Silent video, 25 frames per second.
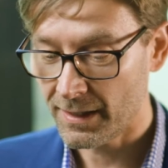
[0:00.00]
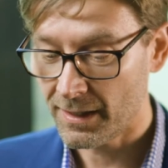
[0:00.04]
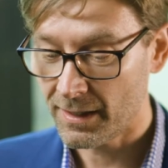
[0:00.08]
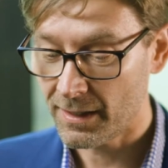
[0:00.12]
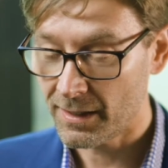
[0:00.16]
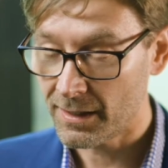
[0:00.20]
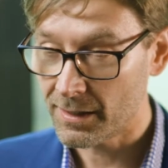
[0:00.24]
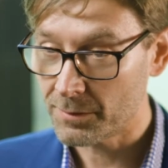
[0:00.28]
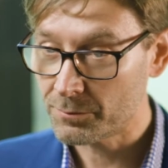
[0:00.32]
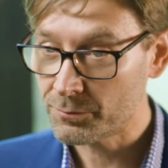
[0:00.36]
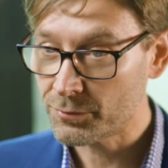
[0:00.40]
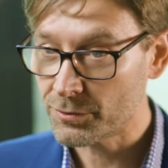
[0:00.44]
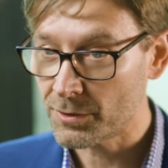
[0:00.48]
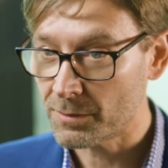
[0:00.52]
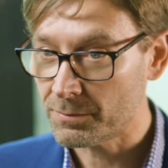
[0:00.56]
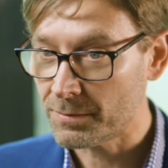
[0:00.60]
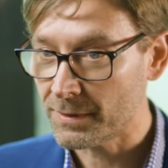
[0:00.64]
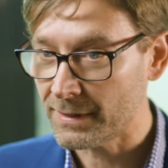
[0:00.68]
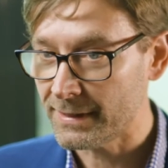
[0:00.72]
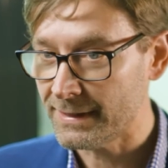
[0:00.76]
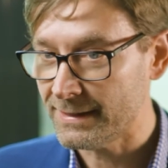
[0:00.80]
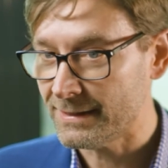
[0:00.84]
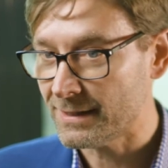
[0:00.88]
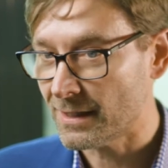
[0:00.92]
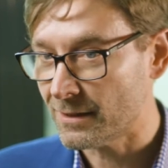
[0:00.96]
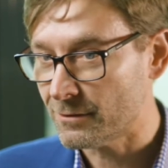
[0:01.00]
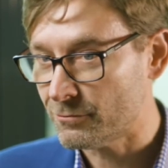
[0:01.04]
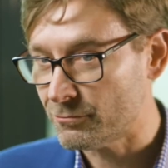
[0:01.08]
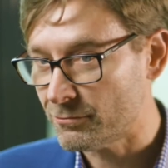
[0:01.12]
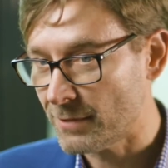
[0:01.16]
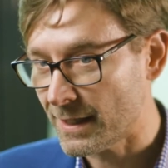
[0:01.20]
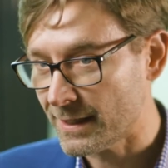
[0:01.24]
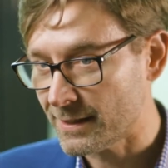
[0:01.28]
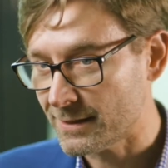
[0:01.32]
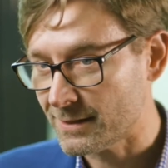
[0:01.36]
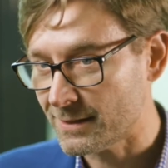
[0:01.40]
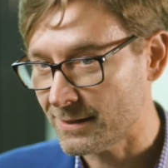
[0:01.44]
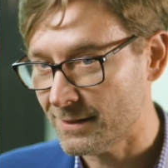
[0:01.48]
are properly
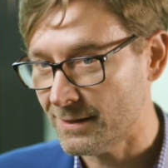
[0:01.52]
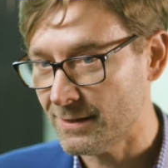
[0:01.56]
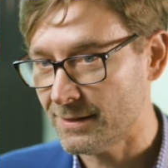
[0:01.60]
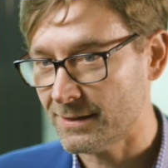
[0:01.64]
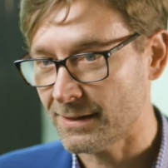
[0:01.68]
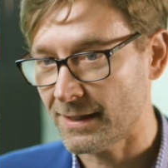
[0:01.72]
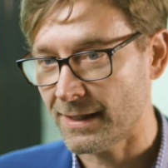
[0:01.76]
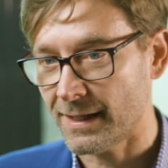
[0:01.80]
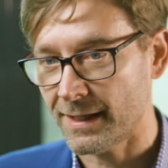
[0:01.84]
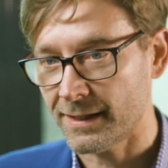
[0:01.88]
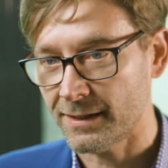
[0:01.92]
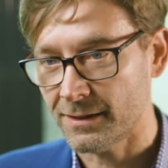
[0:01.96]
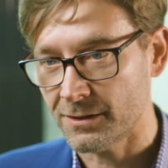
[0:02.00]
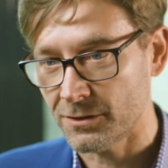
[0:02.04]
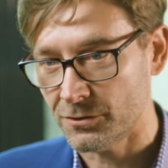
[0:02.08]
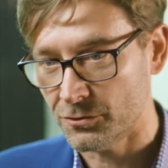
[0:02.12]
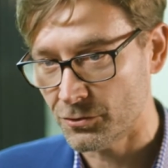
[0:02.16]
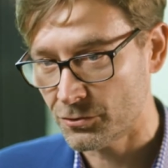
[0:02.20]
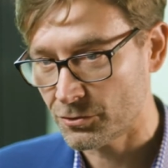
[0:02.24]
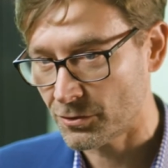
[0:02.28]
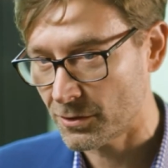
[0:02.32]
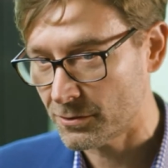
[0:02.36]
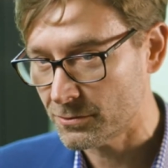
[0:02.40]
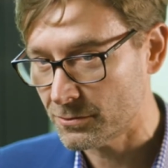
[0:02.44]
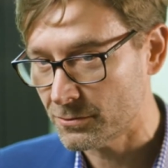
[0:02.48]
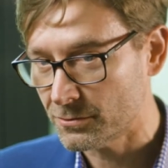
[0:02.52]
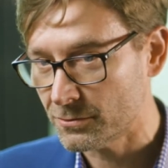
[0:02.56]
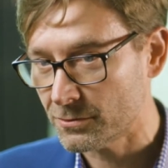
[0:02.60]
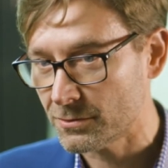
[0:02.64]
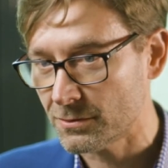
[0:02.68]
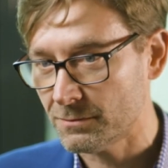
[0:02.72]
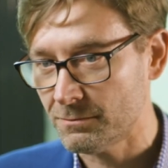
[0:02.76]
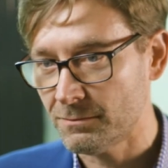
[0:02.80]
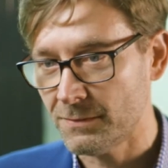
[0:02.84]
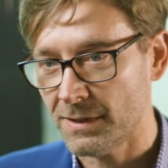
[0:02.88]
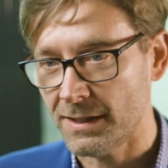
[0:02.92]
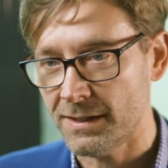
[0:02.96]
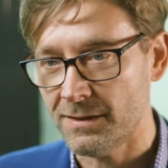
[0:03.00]
directed and controlled
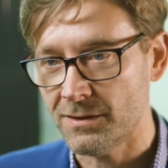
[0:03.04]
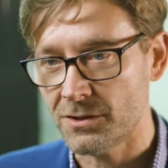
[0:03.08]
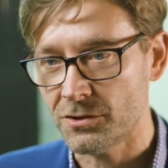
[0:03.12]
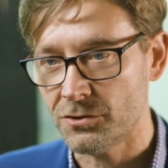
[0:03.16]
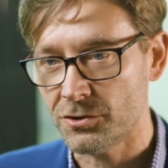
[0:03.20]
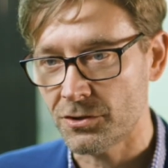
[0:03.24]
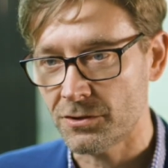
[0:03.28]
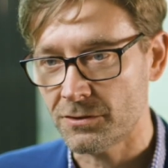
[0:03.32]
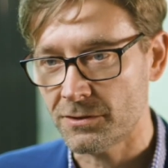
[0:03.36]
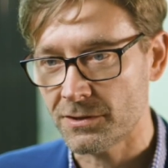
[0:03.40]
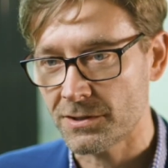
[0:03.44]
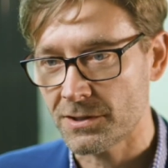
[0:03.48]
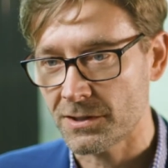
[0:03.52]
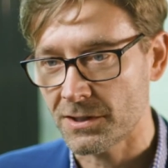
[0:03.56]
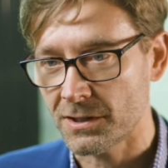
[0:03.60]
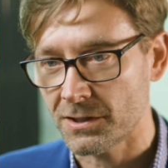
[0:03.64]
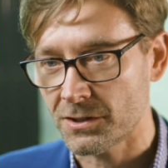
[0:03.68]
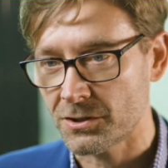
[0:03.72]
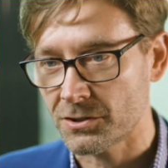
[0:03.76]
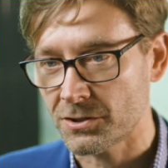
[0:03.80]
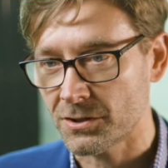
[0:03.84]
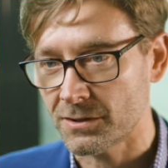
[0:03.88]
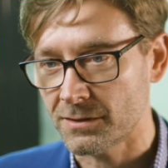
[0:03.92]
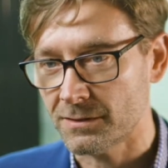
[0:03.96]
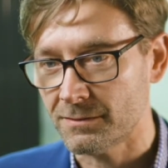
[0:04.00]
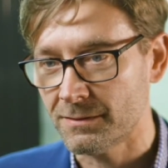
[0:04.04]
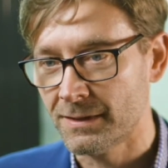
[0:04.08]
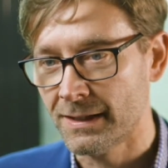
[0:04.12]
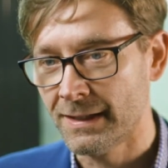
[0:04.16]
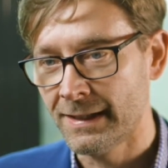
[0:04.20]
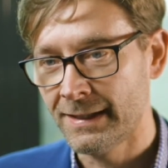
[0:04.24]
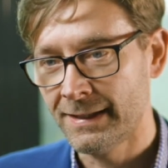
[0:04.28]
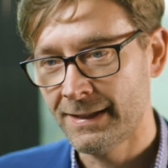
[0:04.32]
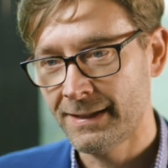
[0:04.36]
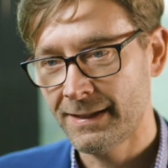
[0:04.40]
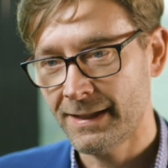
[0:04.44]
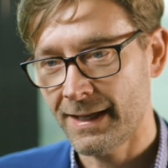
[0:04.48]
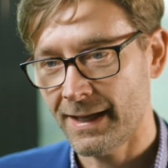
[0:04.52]
in the jurisdiction,
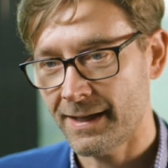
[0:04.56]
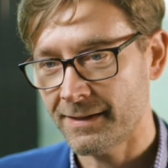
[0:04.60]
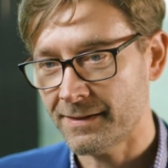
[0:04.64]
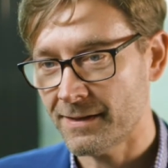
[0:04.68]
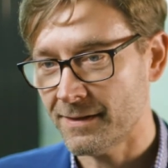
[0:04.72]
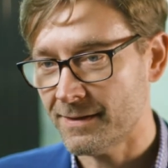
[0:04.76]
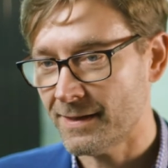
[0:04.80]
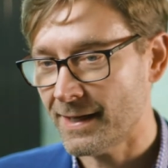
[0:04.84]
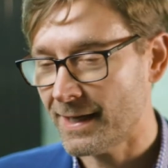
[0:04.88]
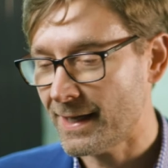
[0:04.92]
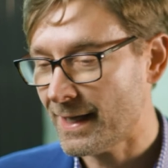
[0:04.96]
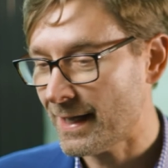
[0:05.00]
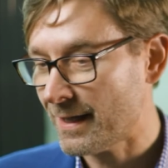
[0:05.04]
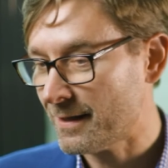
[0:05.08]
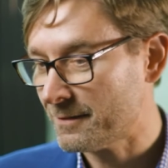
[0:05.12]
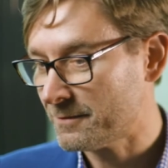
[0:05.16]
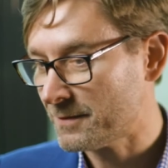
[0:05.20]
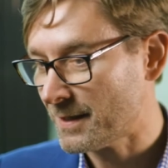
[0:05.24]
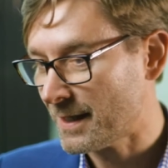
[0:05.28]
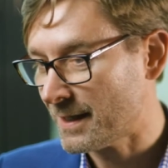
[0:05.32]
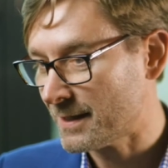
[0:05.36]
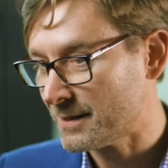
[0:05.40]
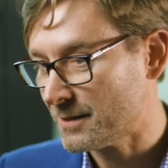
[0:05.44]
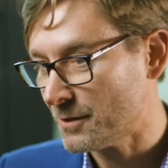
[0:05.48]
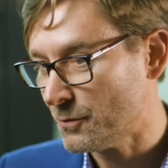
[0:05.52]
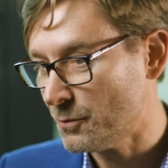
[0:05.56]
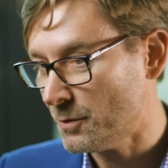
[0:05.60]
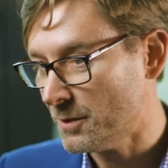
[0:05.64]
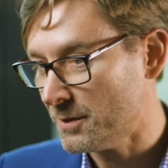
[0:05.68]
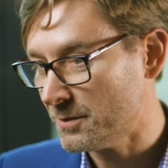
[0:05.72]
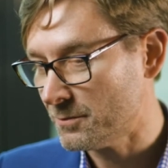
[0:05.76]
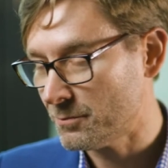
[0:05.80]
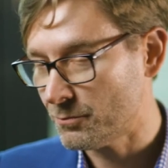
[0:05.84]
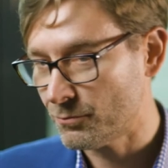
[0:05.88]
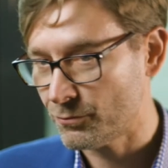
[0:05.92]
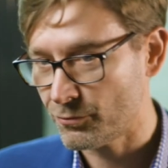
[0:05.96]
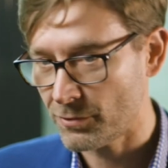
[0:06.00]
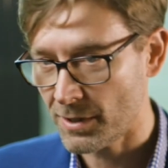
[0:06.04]
and that they have
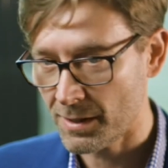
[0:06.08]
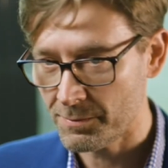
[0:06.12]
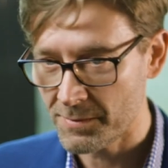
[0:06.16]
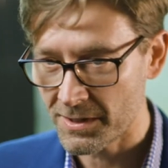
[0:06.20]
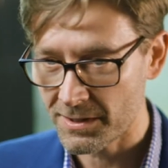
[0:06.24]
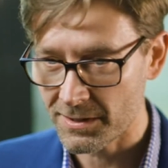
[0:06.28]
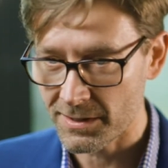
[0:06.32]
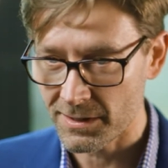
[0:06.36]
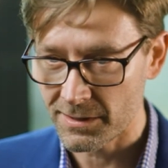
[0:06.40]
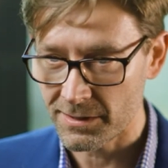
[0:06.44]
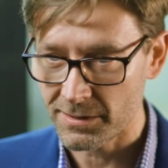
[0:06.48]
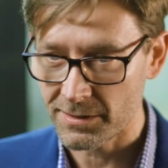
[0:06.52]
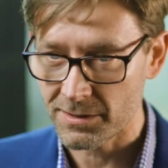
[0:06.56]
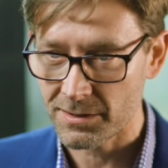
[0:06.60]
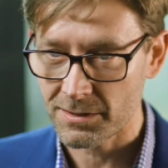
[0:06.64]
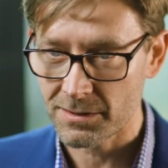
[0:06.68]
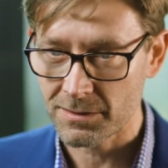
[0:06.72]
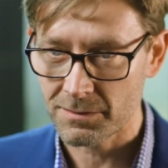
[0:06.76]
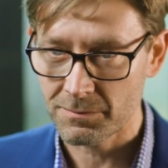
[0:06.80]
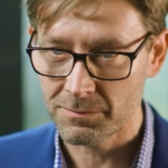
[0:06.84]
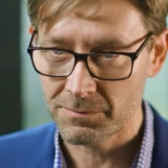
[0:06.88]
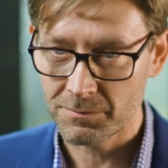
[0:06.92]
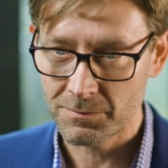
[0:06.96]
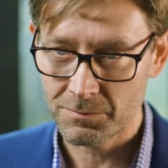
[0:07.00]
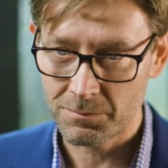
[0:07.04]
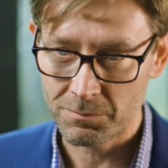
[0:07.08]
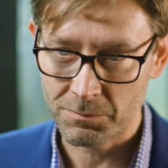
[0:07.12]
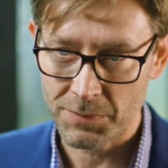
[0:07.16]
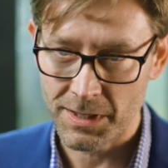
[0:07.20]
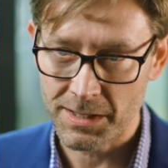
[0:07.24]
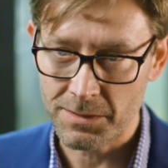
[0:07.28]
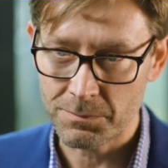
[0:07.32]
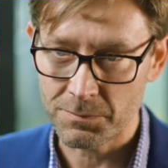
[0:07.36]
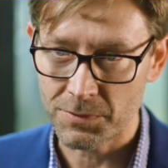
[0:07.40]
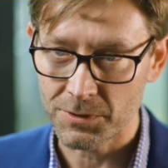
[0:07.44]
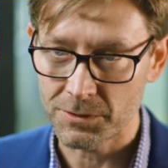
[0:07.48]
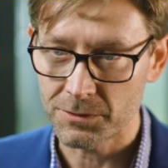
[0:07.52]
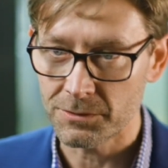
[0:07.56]
adequate premises,
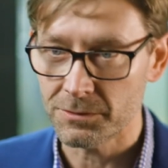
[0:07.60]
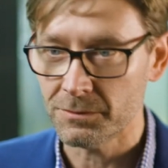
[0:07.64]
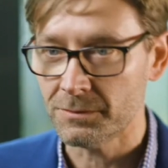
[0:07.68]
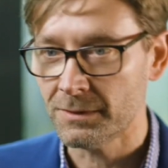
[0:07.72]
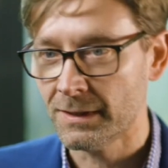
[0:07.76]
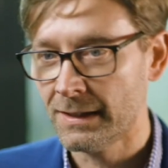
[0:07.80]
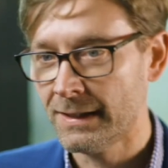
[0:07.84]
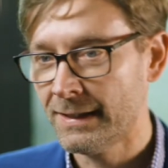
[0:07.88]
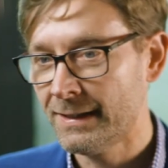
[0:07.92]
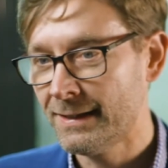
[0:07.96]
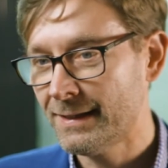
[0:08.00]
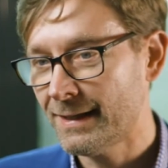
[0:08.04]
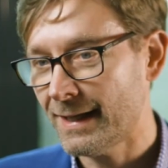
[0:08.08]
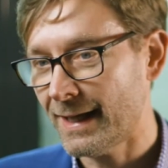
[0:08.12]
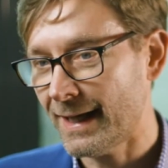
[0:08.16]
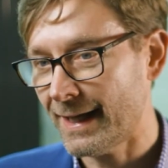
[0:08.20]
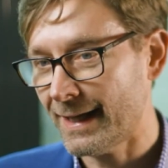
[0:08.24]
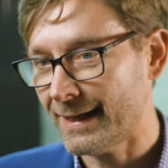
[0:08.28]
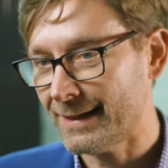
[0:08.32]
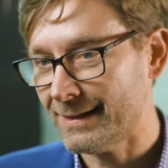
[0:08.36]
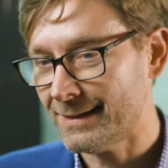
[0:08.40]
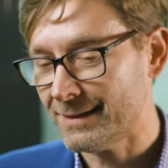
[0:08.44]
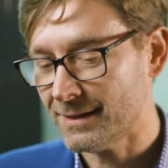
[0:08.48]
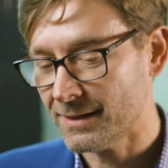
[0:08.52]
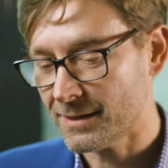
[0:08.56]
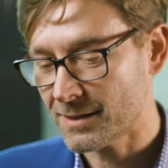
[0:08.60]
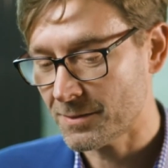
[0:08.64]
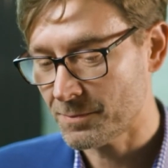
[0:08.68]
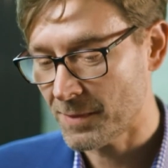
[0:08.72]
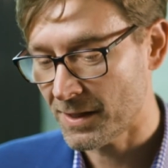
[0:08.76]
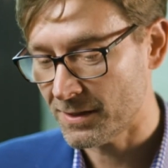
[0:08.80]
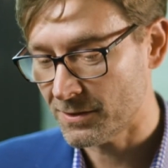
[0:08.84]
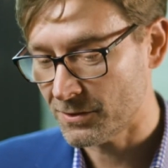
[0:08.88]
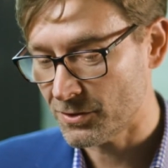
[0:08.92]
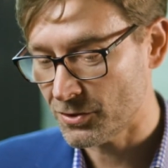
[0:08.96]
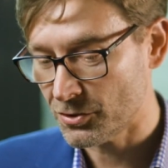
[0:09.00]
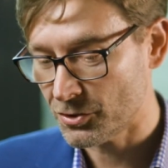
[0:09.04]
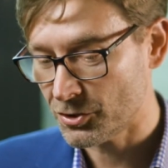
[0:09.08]
people, and
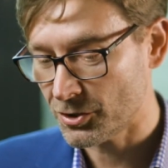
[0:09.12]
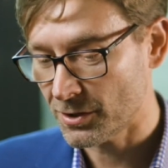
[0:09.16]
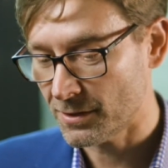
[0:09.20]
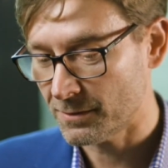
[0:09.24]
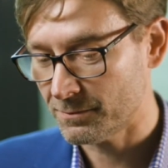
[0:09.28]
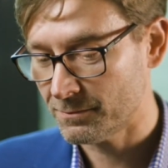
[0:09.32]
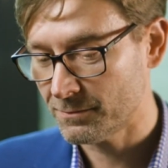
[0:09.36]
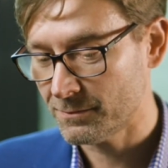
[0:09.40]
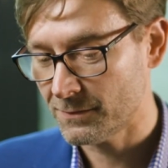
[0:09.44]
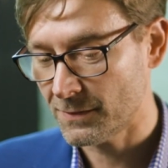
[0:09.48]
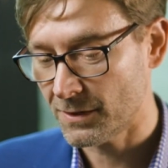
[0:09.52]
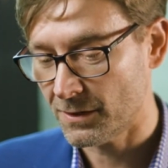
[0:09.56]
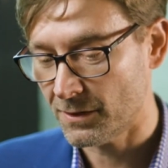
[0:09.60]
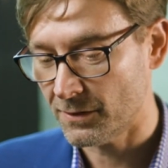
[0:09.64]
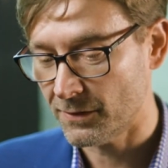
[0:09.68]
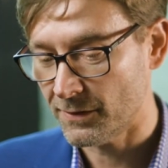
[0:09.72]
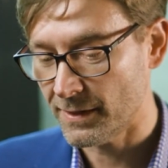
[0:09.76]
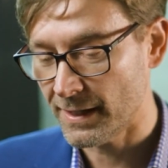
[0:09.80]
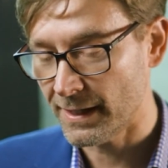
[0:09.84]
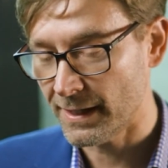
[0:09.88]
expenditure on